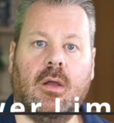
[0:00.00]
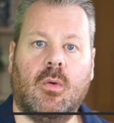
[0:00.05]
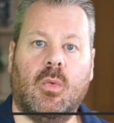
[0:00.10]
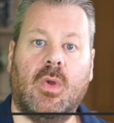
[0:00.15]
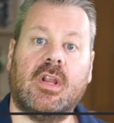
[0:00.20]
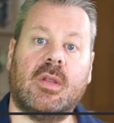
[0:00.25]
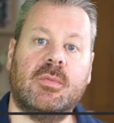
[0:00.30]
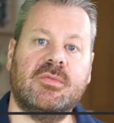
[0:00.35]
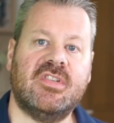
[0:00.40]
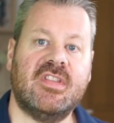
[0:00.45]

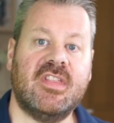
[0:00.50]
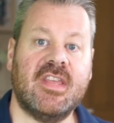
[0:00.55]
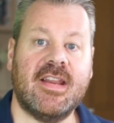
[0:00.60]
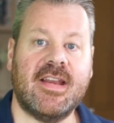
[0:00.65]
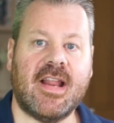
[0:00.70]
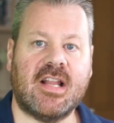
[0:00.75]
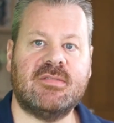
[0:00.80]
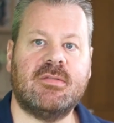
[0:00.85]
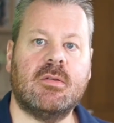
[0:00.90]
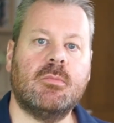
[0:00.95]
Welcome to the
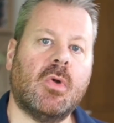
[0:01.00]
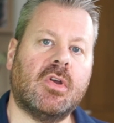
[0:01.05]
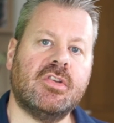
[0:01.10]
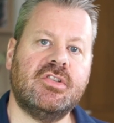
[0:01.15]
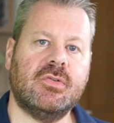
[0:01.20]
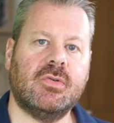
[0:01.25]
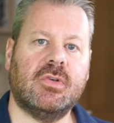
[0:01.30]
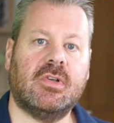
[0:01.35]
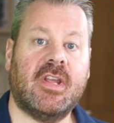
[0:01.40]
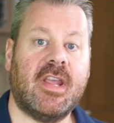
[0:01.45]
anatomy
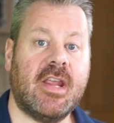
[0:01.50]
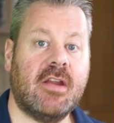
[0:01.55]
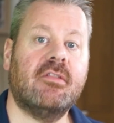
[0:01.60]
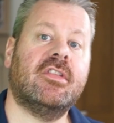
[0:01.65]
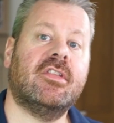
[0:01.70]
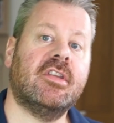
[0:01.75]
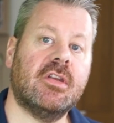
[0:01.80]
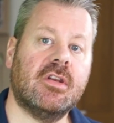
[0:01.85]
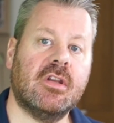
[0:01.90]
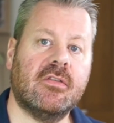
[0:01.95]
module here at
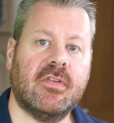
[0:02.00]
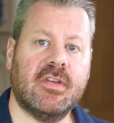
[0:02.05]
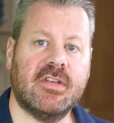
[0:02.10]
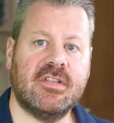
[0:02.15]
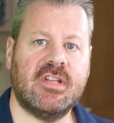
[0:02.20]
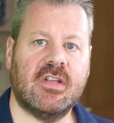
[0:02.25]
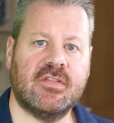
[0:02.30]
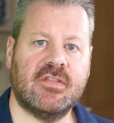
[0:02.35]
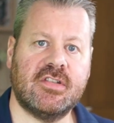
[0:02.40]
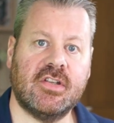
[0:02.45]
the
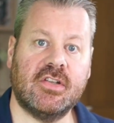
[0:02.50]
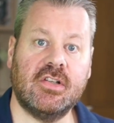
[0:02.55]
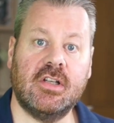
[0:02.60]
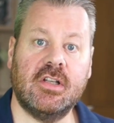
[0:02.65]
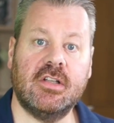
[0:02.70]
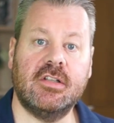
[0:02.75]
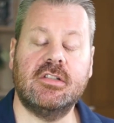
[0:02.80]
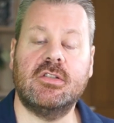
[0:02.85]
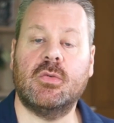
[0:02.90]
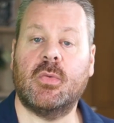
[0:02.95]
University of
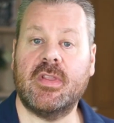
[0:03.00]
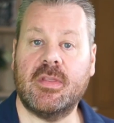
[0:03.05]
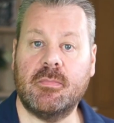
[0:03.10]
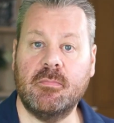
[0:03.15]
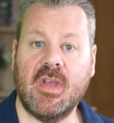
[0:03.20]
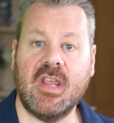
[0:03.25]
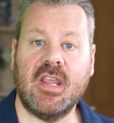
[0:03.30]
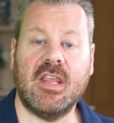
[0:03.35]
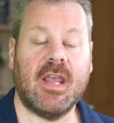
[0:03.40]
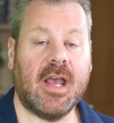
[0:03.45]
Sunderland with
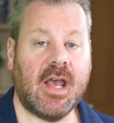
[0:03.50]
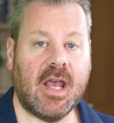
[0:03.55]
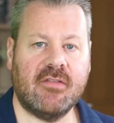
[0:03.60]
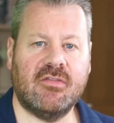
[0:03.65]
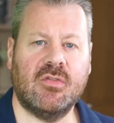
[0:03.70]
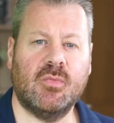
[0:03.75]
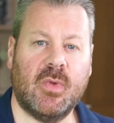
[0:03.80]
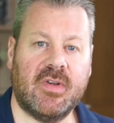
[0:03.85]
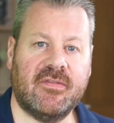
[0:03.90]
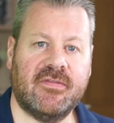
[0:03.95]
me,
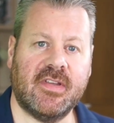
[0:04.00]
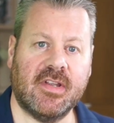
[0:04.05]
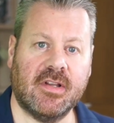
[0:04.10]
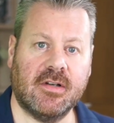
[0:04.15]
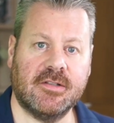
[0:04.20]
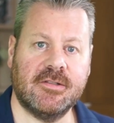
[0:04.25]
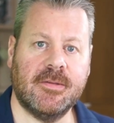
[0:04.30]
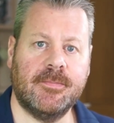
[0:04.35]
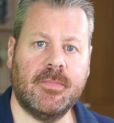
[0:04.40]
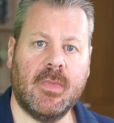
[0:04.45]
Ivan
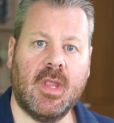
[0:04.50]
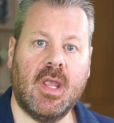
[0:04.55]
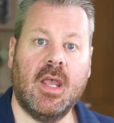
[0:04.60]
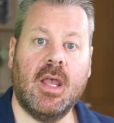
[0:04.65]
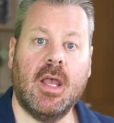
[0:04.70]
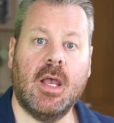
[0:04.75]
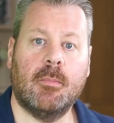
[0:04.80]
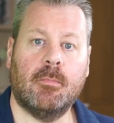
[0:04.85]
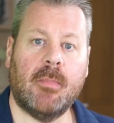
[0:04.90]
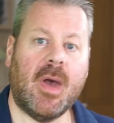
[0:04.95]
Whitfield.
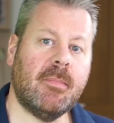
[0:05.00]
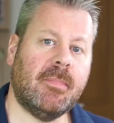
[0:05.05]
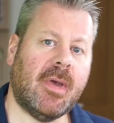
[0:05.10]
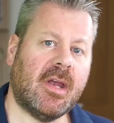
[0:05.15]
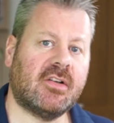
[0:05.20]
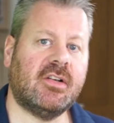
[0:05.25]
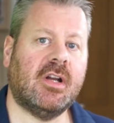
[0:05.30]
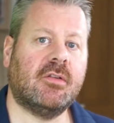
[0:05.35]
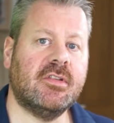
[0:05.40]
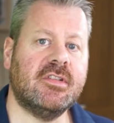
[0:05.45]
My
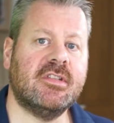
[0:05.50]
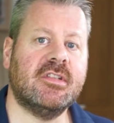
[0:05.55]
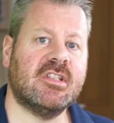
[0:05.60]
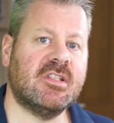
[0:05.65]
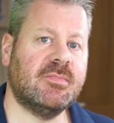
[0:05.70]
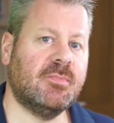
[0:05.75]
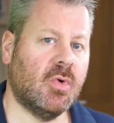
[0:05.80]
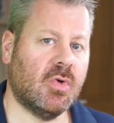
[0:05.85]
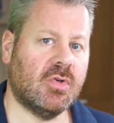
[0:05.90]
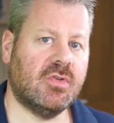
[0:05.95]
background is in
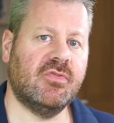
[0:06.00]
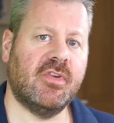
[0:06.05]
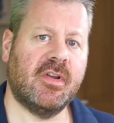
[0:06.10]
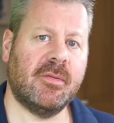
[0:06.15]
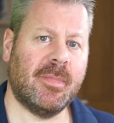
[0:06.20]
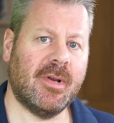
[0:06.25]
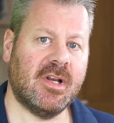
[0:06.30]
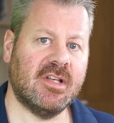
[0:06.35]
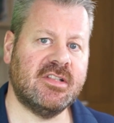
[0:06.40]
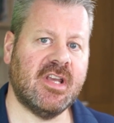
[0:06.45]
sport and
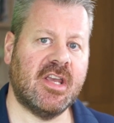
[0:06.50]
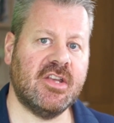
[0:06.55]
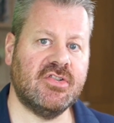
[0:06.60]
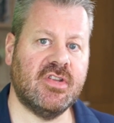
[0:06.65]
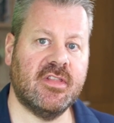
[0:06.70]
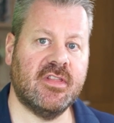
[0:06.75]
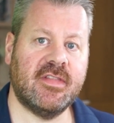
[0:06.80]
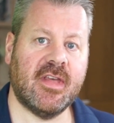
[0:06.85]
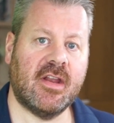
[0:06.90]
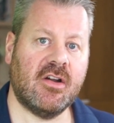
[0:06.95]

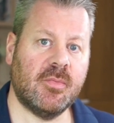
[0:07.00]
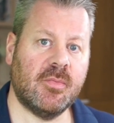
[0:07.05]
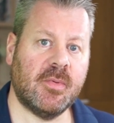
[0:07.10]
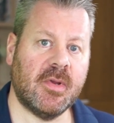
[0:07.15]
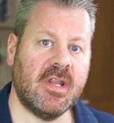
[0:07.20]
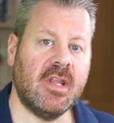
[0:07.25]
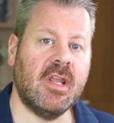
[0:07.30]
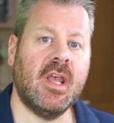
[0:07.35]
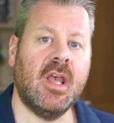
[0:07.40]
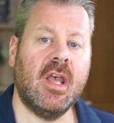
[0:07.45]
rehabilitation
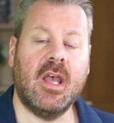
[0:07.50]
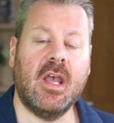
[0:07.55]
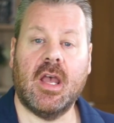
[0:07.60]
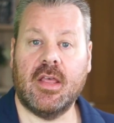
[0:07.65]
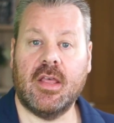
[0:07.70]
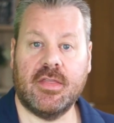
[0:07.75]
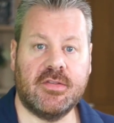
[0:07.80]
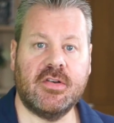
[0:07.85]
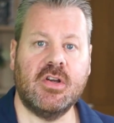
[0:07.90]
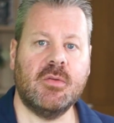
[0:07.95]
therapy,
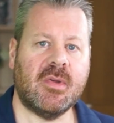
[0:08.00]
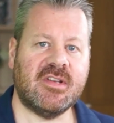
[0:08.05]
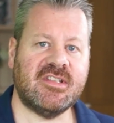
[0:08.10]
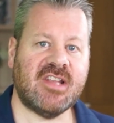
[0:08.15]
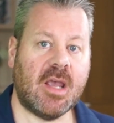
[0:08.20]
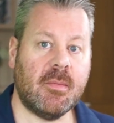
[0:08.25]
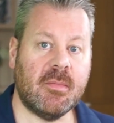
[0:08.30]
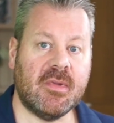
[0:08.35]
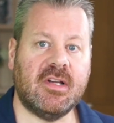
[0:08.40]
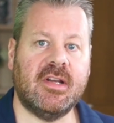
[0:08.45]
and through my
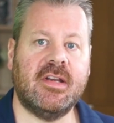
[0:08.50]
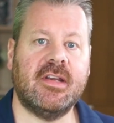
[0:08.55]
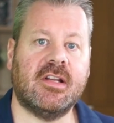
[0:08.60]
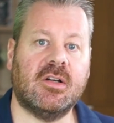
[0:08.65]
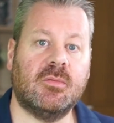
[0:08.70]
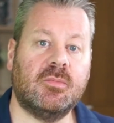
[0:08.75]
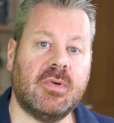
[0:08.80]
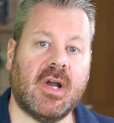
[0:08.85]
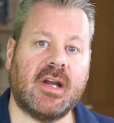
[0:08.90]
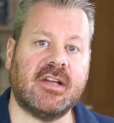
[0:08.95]
time in
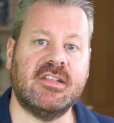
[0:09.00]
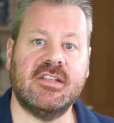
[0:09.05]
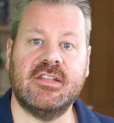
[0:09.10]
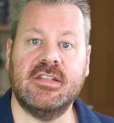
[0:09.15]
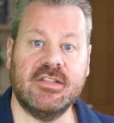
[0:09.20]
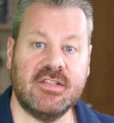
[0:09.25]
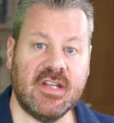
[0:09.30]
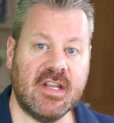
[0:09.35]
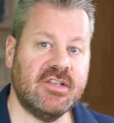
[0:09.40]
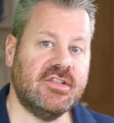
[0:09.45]
clinical practice
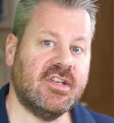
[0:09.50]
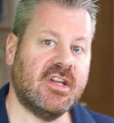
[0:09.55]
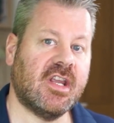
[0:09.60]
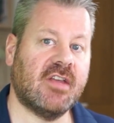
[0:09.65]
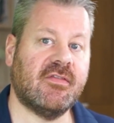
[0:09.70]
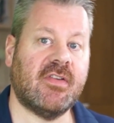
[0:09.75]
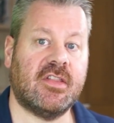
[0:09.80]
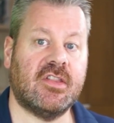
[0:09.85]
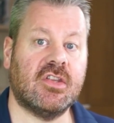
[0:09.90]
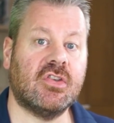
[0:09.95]
and teaching
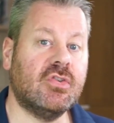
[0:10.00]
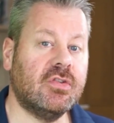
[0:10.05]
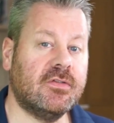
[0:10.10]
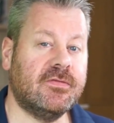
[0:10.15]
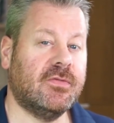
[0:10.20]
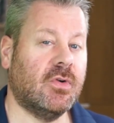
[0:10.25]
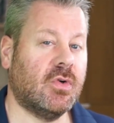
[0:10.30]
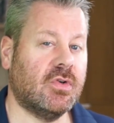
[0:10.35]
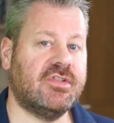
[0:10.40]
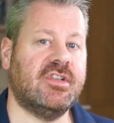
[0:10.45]
I've had the good
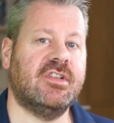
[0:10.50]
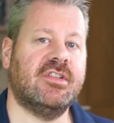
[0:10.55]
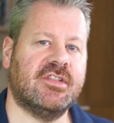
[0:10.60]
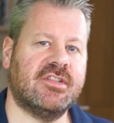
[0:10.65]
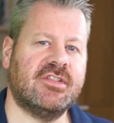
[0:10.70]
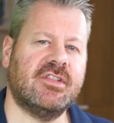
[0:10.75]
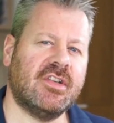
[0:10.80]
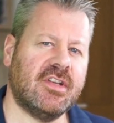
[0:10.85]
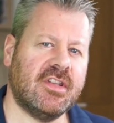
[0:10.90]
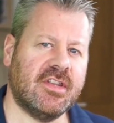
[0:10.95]
fortune to
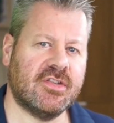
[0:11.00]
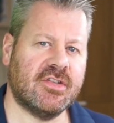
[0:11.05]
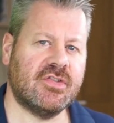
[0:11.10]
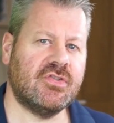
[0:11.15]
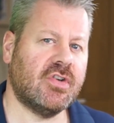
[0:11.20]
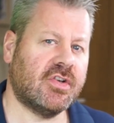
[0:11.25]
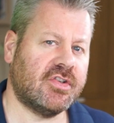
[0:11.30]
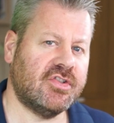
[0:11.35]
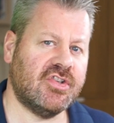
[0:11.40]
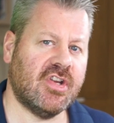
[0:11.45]
study the
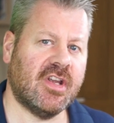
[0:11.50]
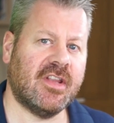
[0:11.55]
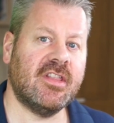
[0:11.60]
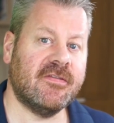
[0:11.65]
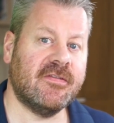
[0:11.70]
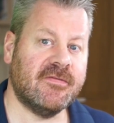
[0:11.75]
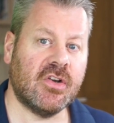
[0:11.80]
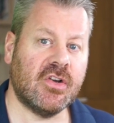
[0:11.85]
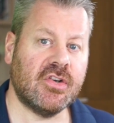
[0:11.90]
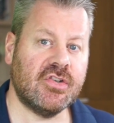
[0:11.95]
structure and the
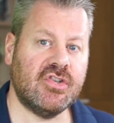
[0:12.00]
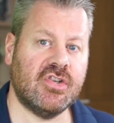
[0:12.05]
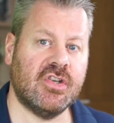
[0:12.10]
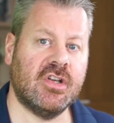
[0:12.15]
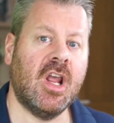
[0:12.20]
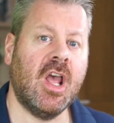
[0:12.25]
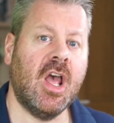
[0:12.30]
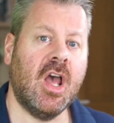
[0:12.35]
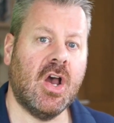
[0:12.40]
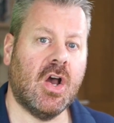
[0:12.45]

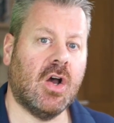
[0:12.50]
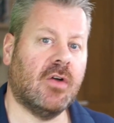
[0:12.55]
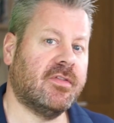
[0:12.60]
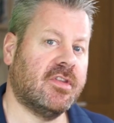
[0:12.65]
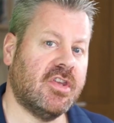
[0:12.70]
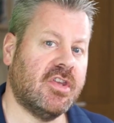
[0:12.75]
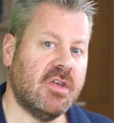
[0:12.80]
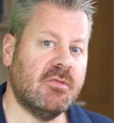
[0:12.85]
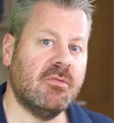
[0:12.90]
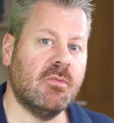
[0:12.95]
function of
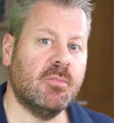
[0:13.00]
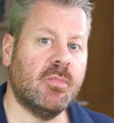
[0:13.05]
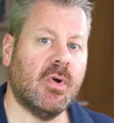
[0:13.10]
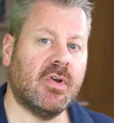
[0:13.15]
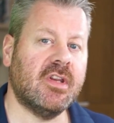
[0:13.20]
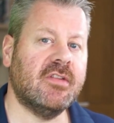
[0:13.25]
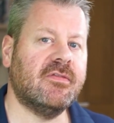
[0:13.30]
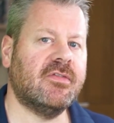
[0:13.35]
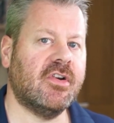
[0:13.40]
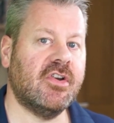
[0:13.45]
the human
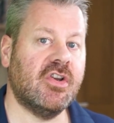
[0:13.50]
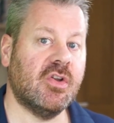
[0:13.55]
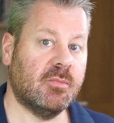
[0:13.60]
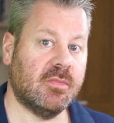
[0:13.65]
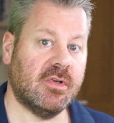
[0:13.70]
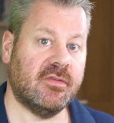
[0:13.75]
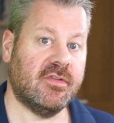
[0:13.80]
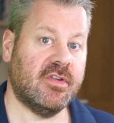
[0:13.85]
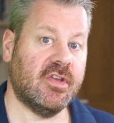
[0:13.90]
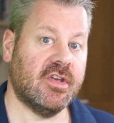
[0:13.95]
body for a
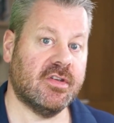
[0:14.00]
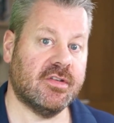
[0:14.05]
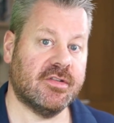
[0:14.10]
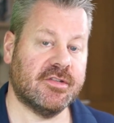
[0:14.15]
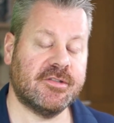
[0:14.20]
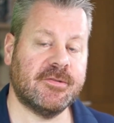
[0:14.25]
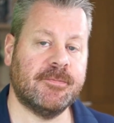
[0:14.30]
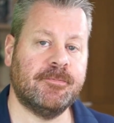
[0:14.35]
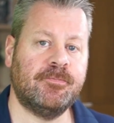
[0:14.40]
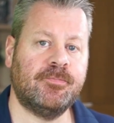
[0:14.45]
number of
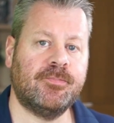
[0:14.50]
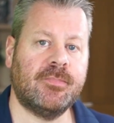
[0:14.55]
years.